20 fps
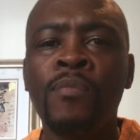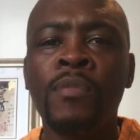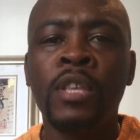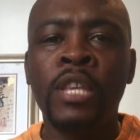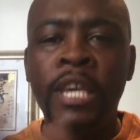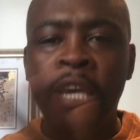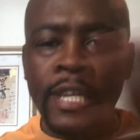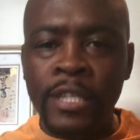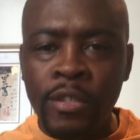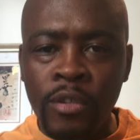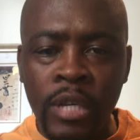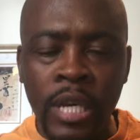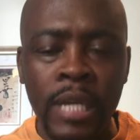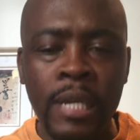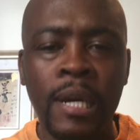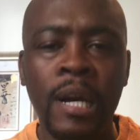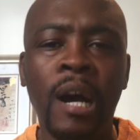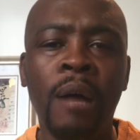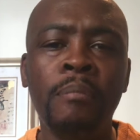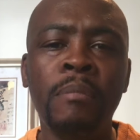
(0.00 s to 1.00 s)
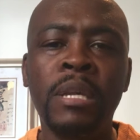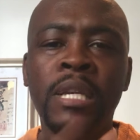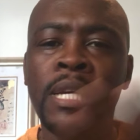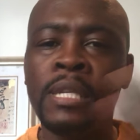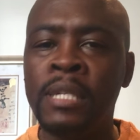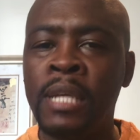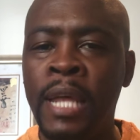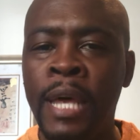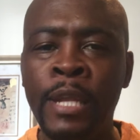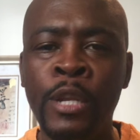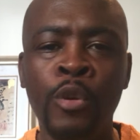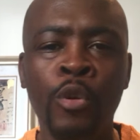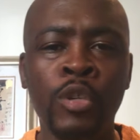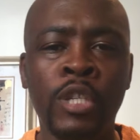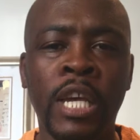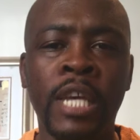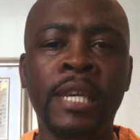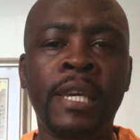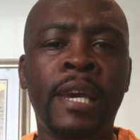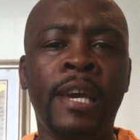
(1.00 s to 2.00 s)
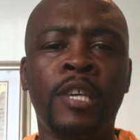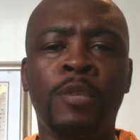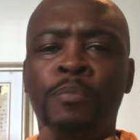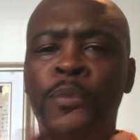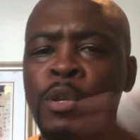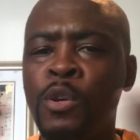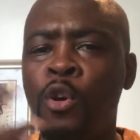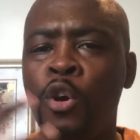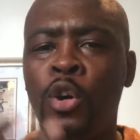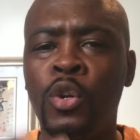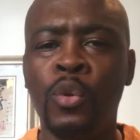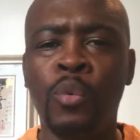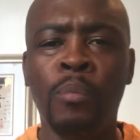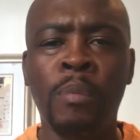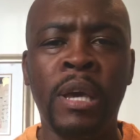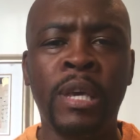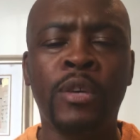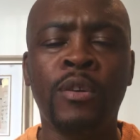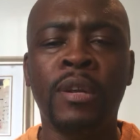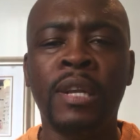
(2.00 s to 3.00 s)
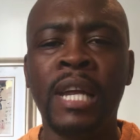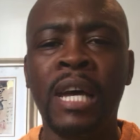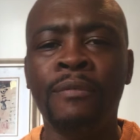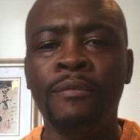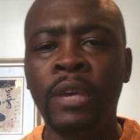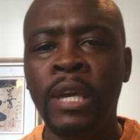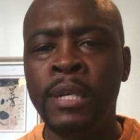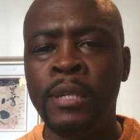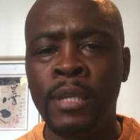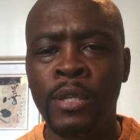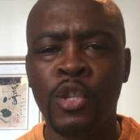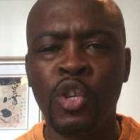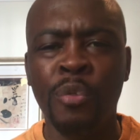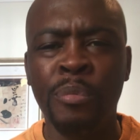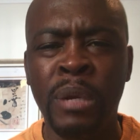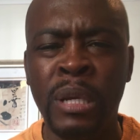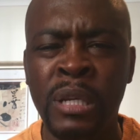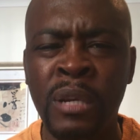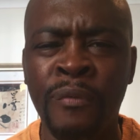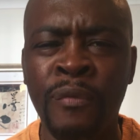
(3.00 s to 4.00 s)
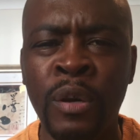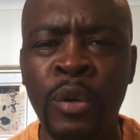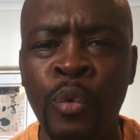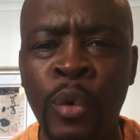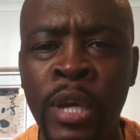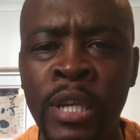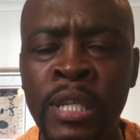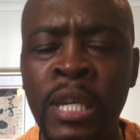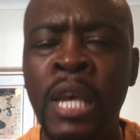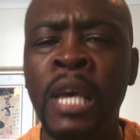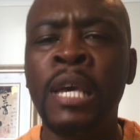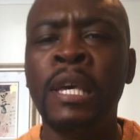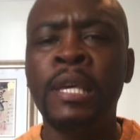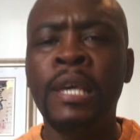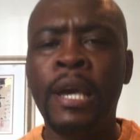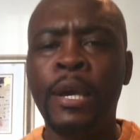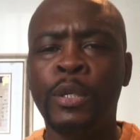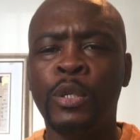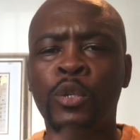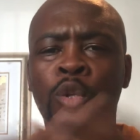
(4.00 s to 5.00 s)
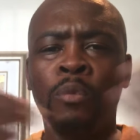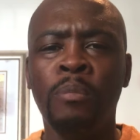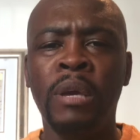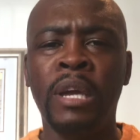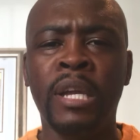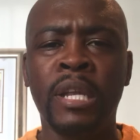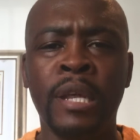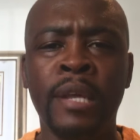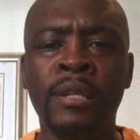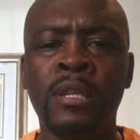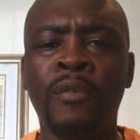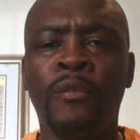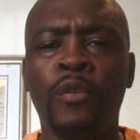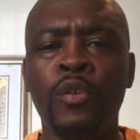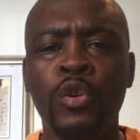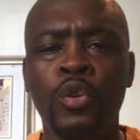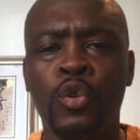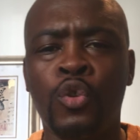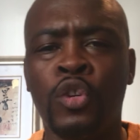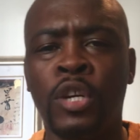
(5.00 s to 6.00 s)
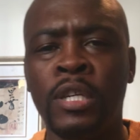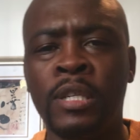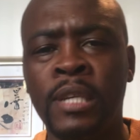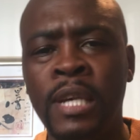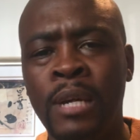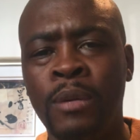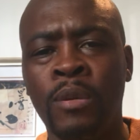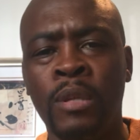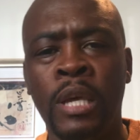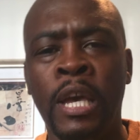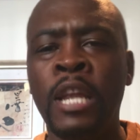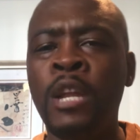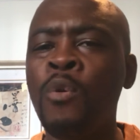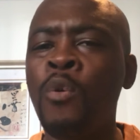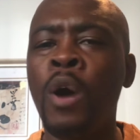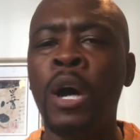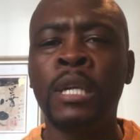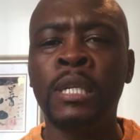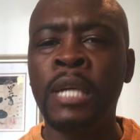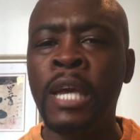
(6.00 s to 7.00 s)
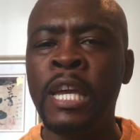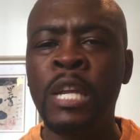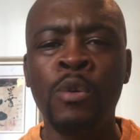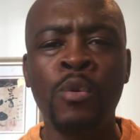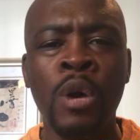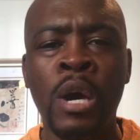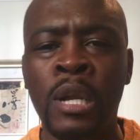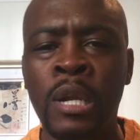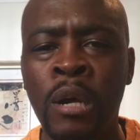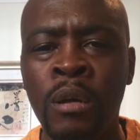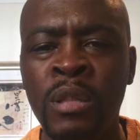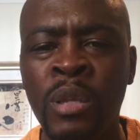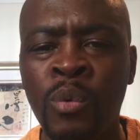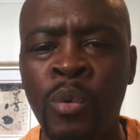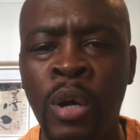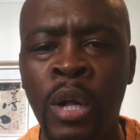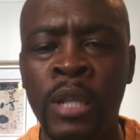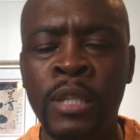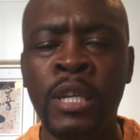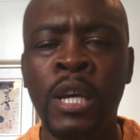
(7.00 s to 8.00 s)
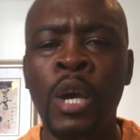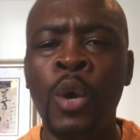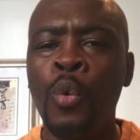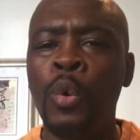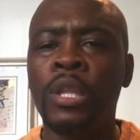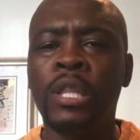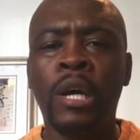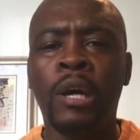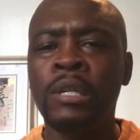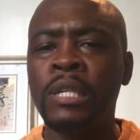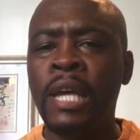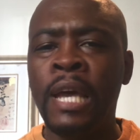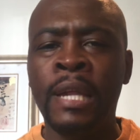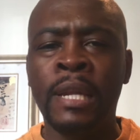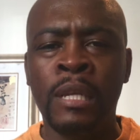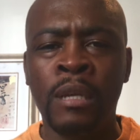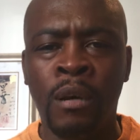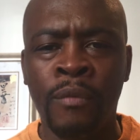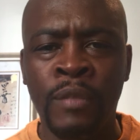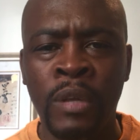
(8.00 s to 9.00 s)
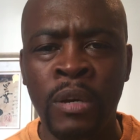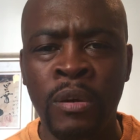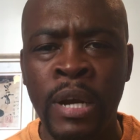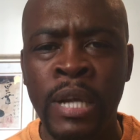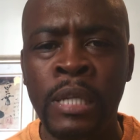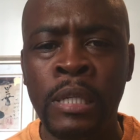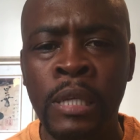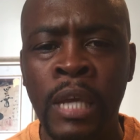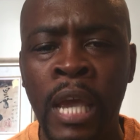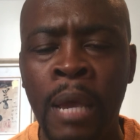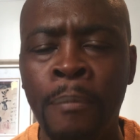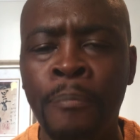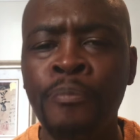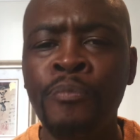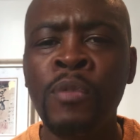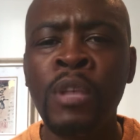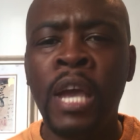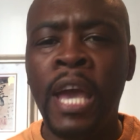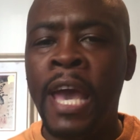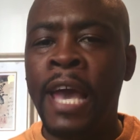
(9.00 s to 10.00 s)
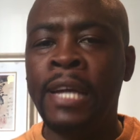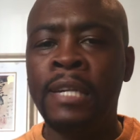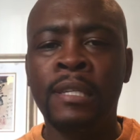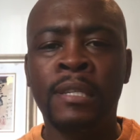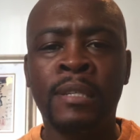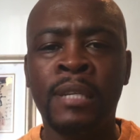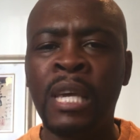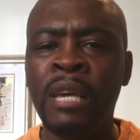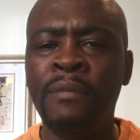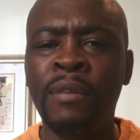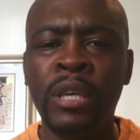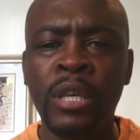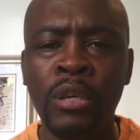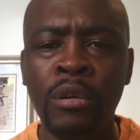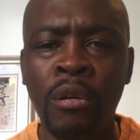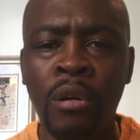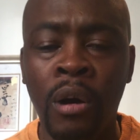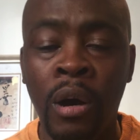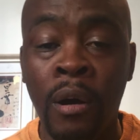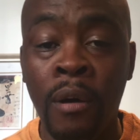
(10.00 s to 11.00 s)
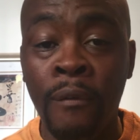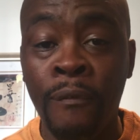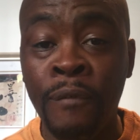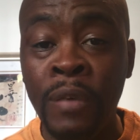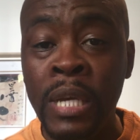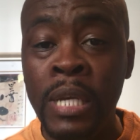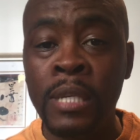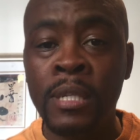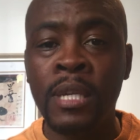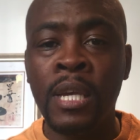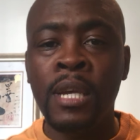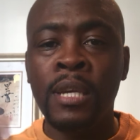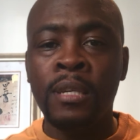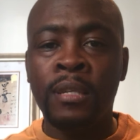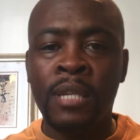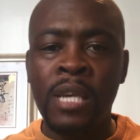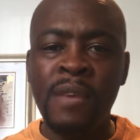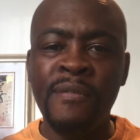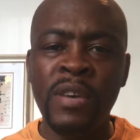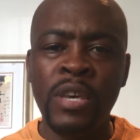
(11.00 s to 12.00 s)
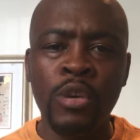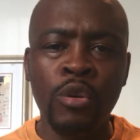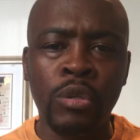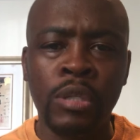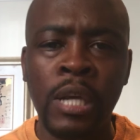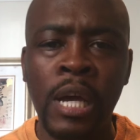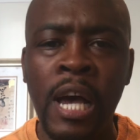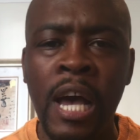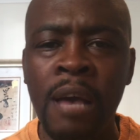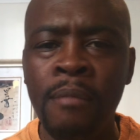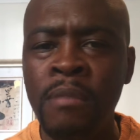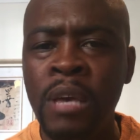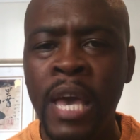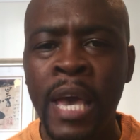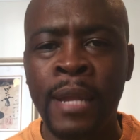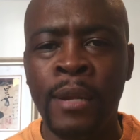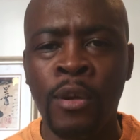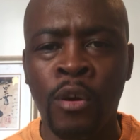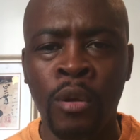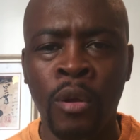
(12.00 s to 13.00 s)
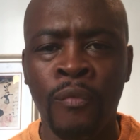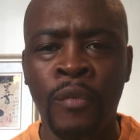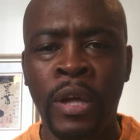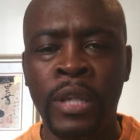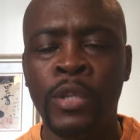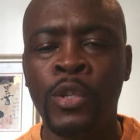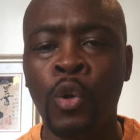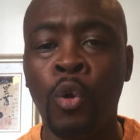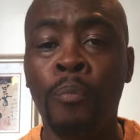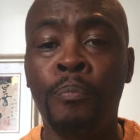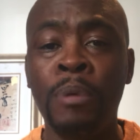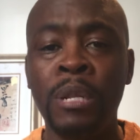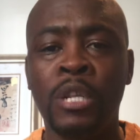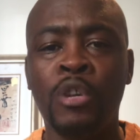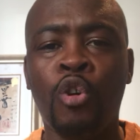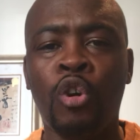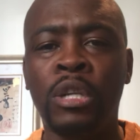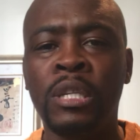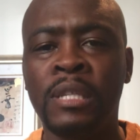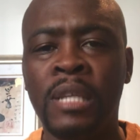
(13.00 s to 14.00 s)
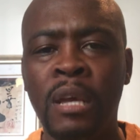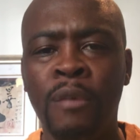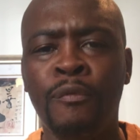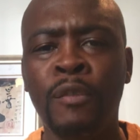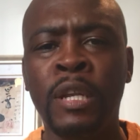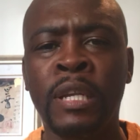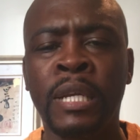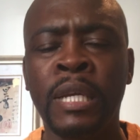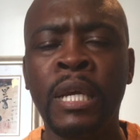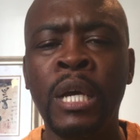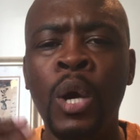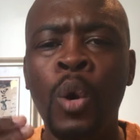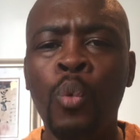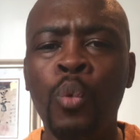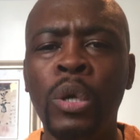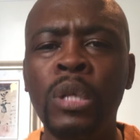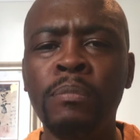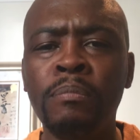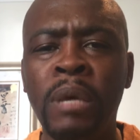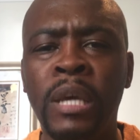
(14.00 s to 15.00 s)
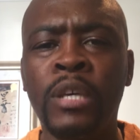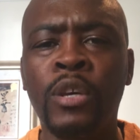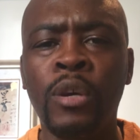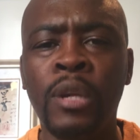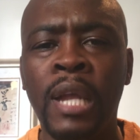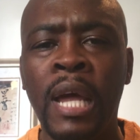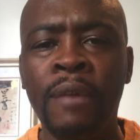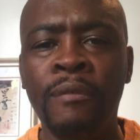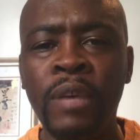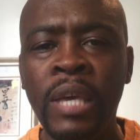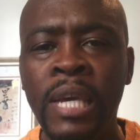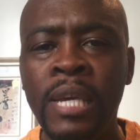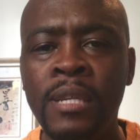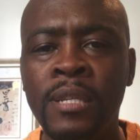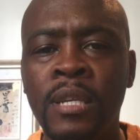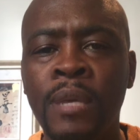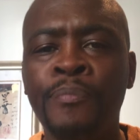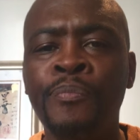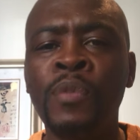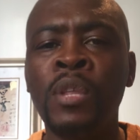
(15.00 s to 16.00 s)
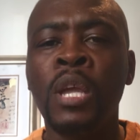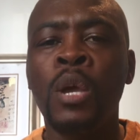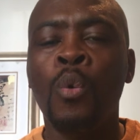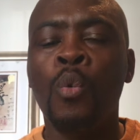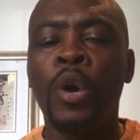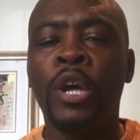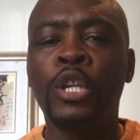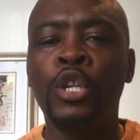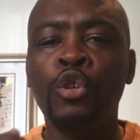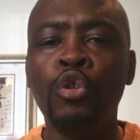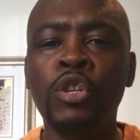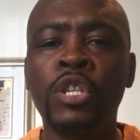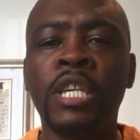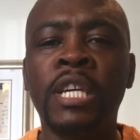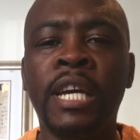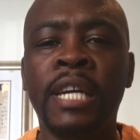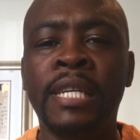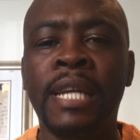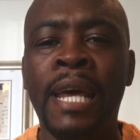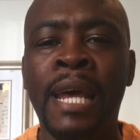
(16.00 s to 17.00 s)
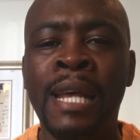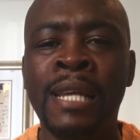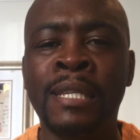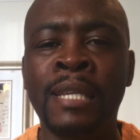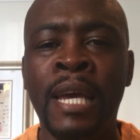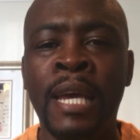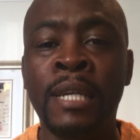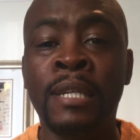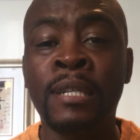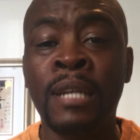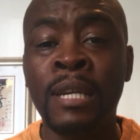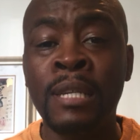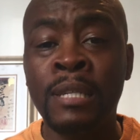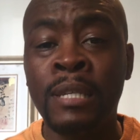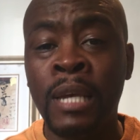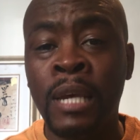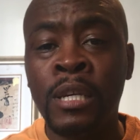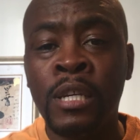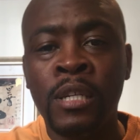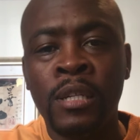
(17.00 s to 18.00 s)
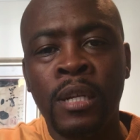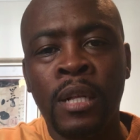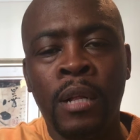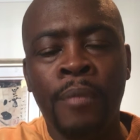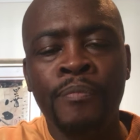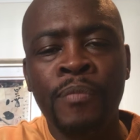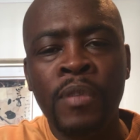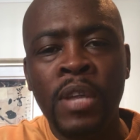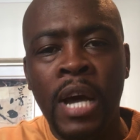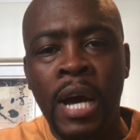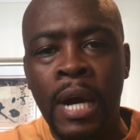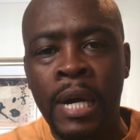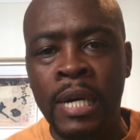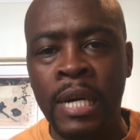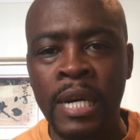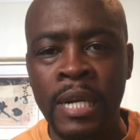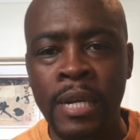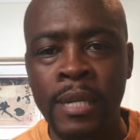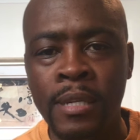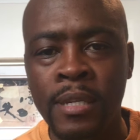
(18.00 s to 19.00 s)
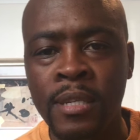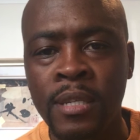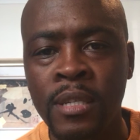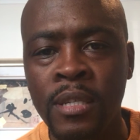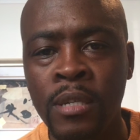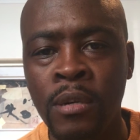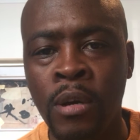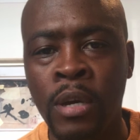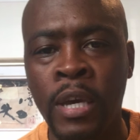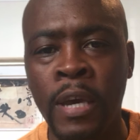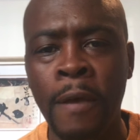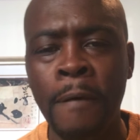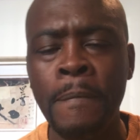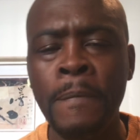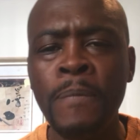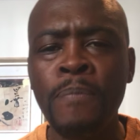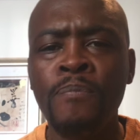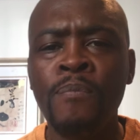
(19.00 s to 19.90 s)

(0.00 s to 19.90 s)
Yes, you can come in as an end user. Yes, Bitcoin will make your life easy in so many different ways. Yes, it will make it easy for you to transact with anyone anywhere around the world without any of the red tape and saving you uh, fees, saving you time and all of that. So Bitcoin definitely will make your life easy when using it as a transactional uh, currency, okay?